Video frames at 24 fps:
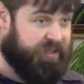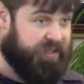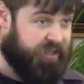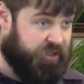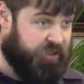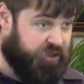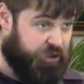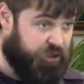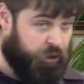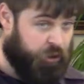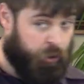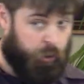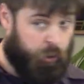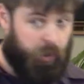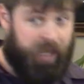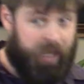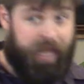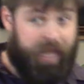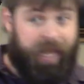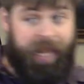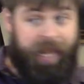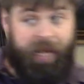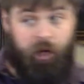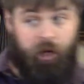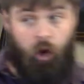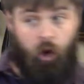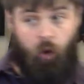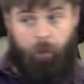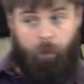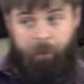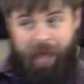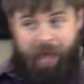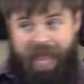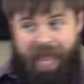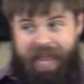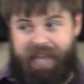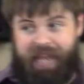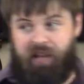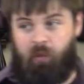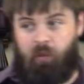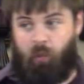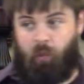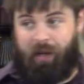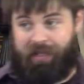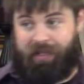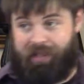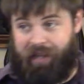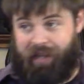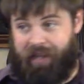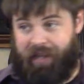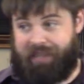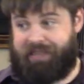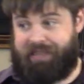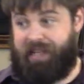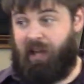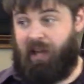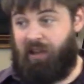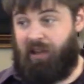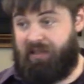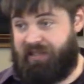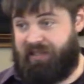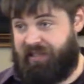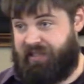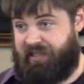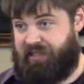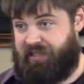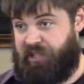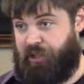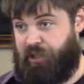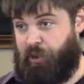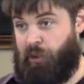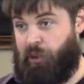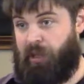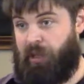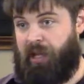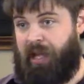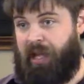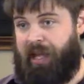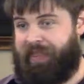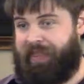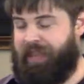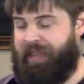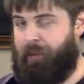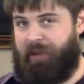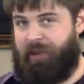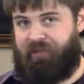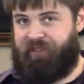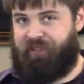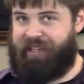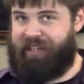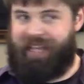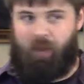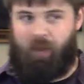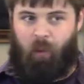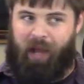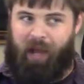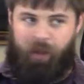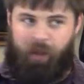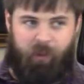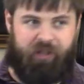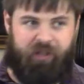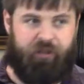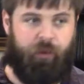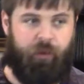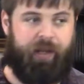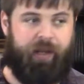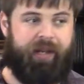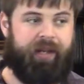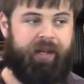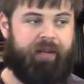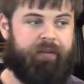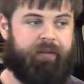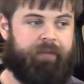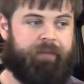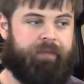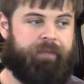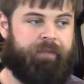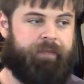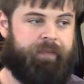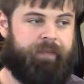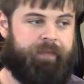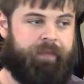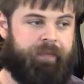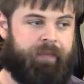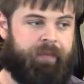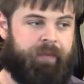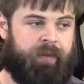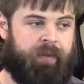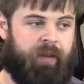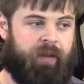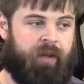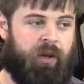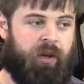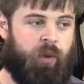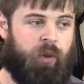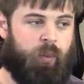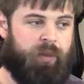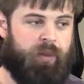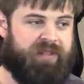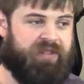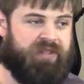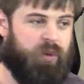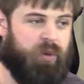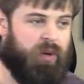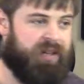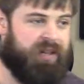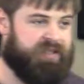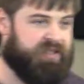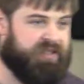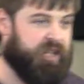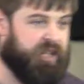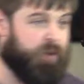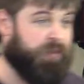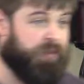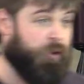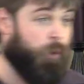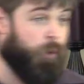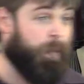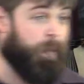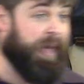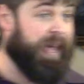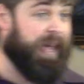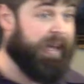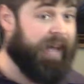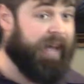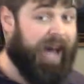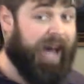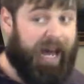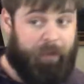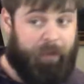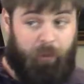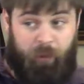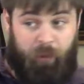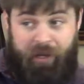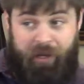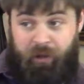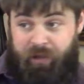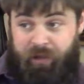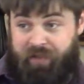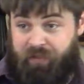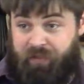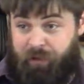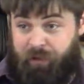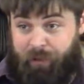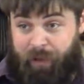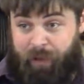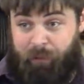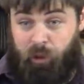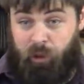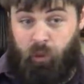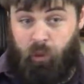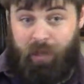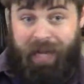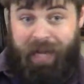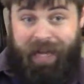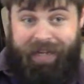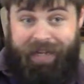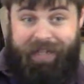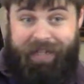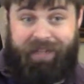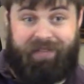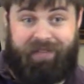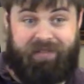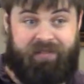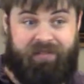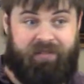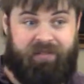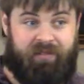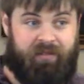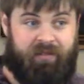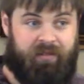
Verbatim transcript: to do, in obeying when God tells us to, that we forget why we're doing it. We're so concerned with obeying God, but we don't even remember who God is.